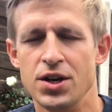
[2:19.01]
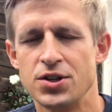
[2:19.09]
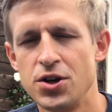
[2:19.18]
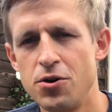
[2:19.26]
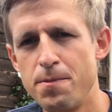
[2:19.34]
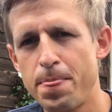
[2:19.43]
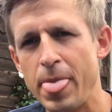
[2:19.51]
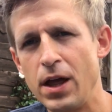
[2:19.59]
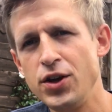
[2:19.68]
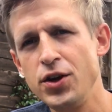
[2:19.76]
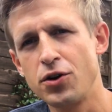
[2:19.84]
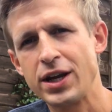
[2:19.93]
So,
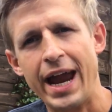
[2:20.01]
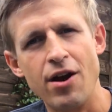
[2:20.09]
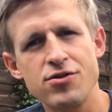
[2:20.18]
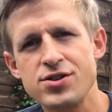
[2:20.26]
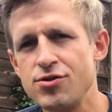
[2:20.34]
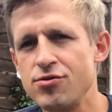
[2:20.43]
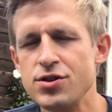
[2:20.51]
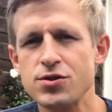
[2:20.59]
you know, character